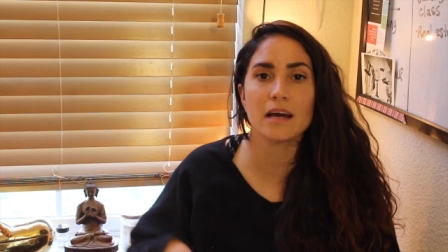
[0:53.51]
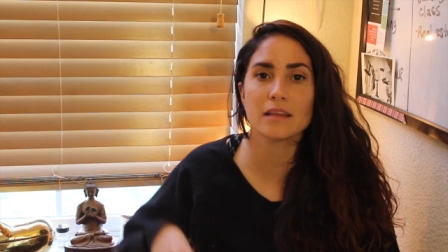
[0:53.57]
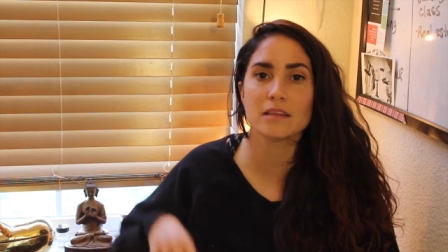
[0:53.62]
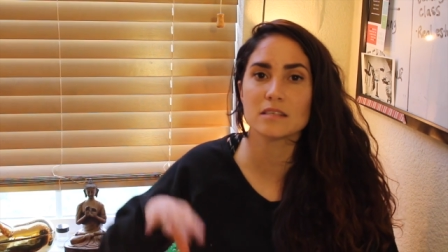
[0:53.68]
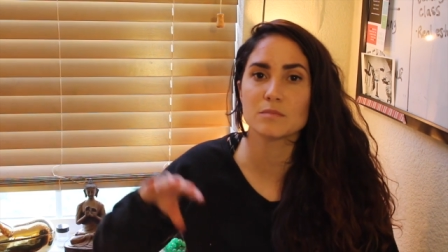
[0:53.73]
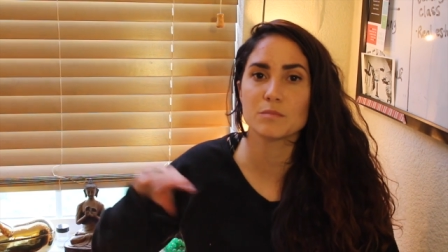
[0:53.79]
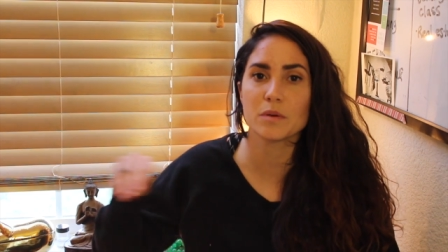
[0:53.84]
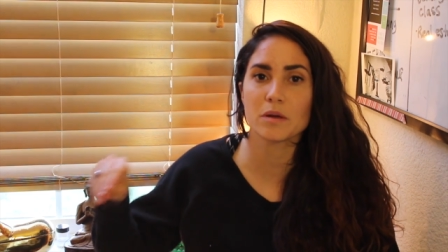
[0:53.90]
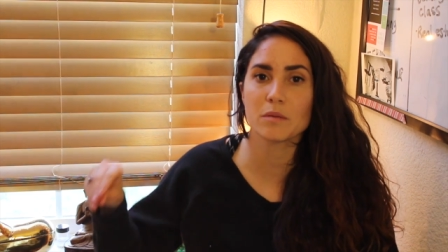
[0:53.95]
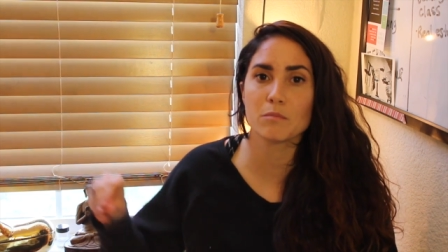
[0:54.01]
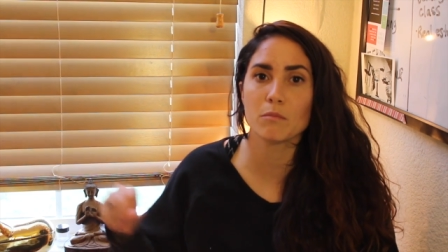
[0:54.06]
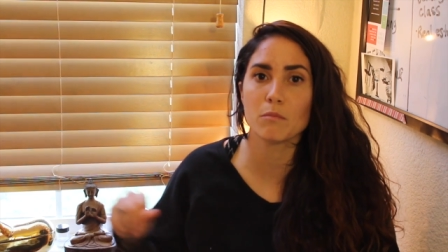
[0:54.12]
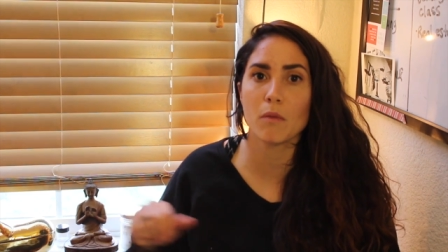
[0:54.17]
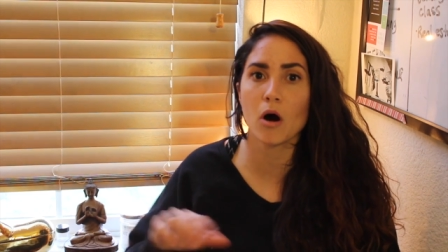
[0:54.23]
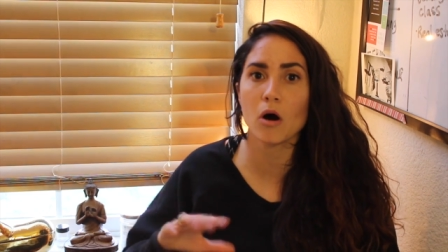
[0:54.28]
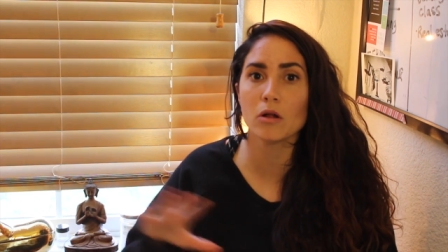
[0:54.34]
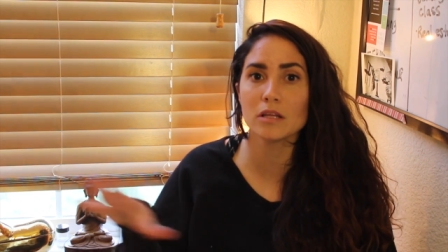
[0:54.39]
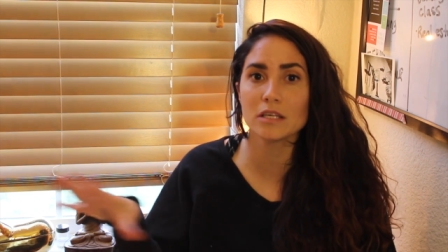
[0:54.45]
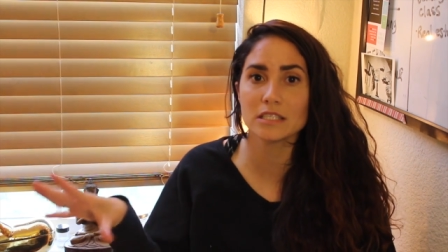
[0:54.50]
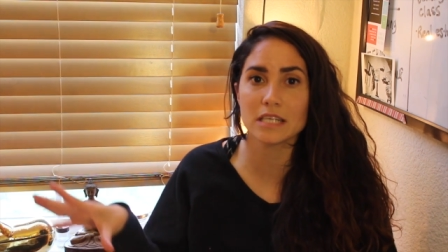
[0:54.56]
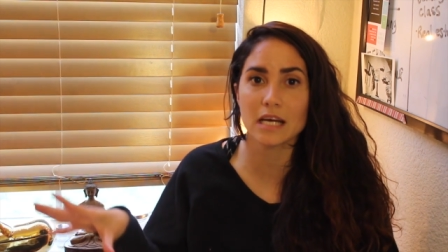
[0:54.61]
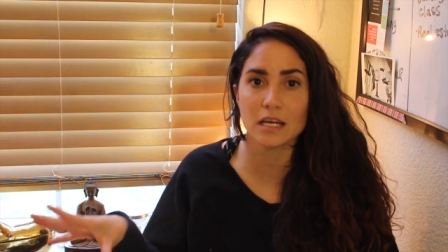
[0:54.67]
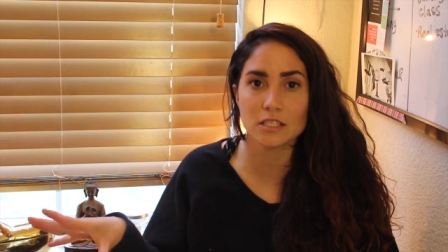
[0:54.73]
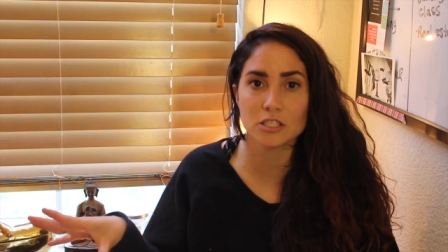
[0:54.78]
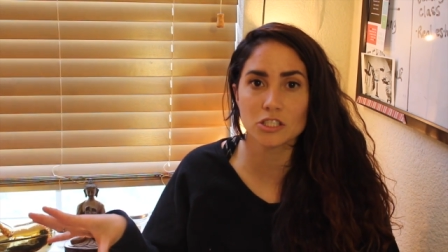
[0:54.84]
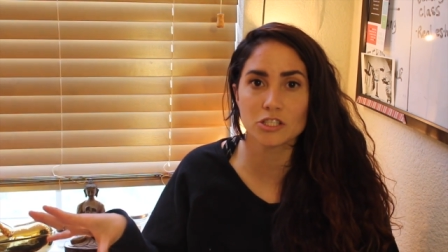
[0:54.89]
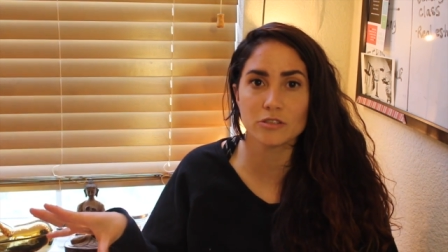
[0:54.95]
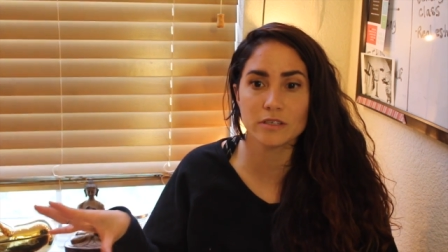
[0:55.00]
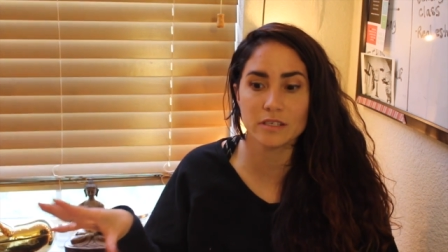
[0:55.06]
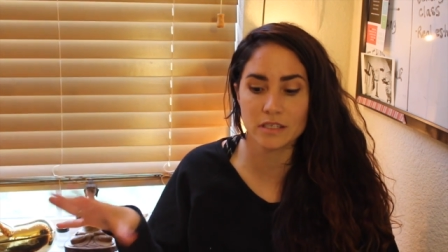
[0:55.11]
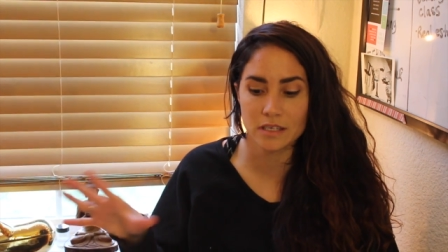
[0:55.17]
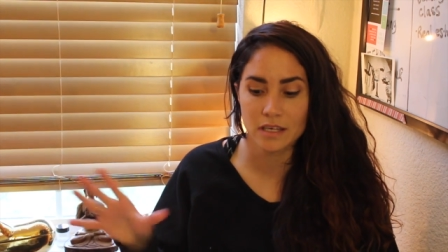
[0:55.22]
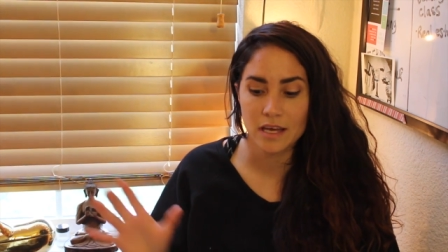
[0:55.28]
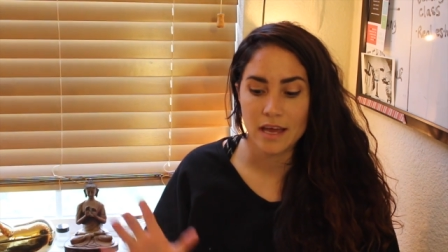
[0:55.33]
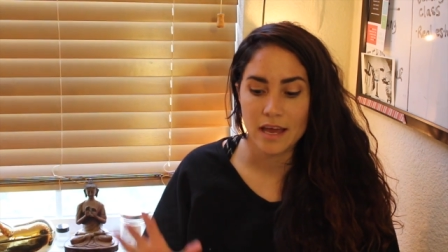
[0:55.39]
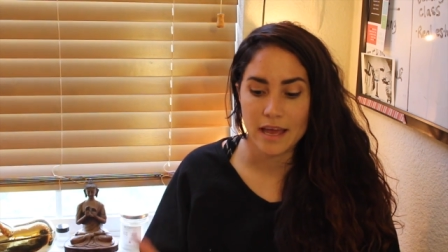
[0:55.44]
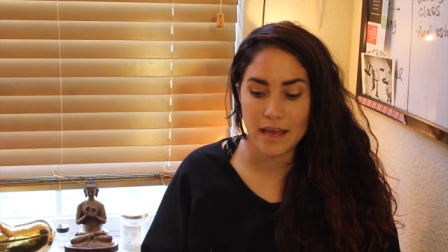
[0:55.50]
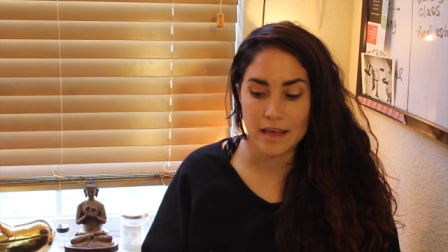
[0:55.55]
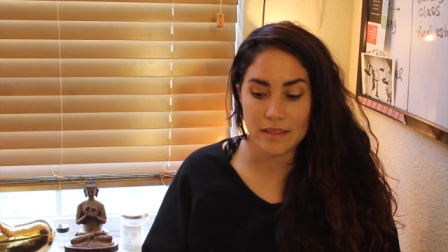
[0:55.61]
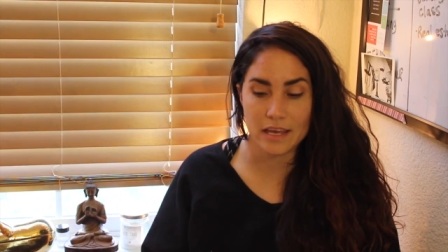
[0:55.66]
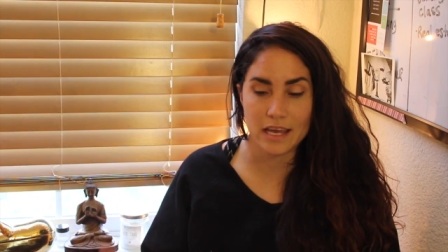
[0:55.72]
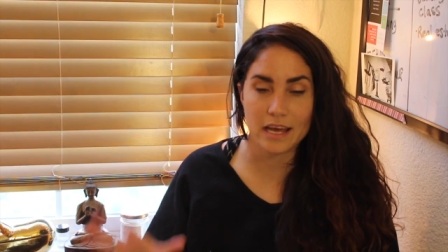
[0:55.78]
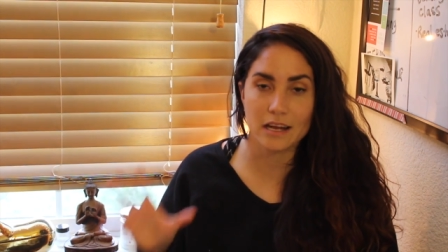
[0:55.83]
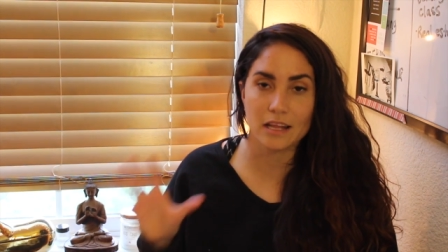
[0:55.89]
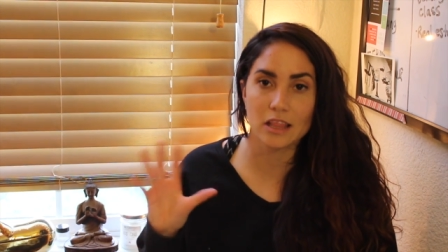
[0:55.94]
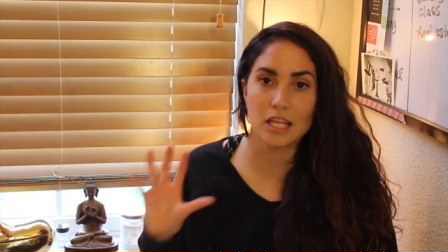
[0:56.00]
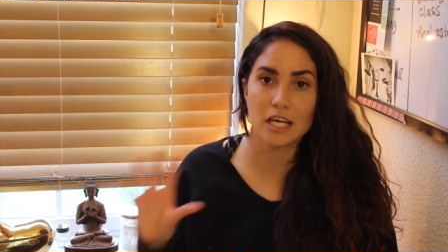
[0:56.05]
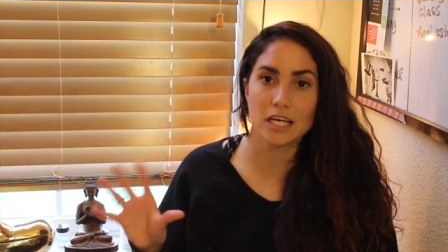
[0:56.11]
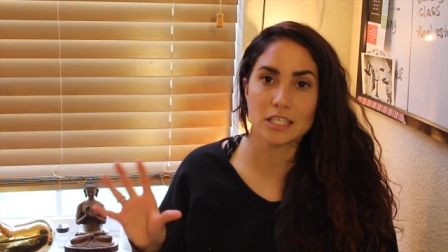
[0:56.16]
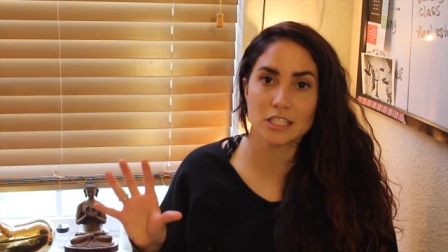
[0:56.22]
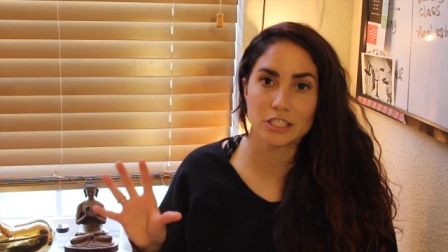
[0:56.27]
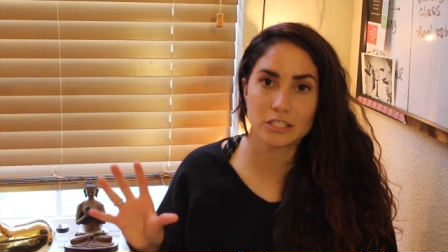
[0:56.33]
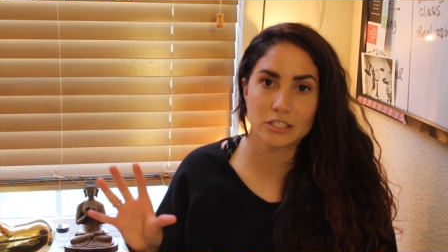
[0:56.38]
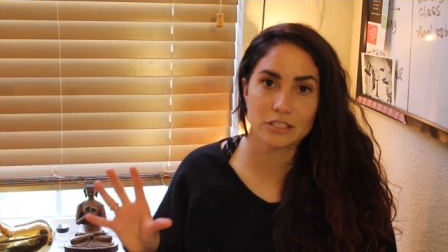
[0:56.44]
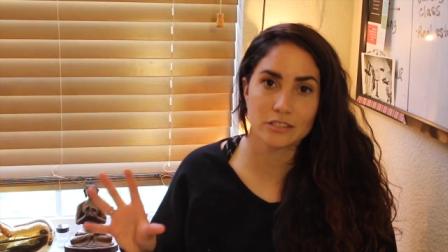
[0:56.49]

had this big mall attached to it, and they had a Lush.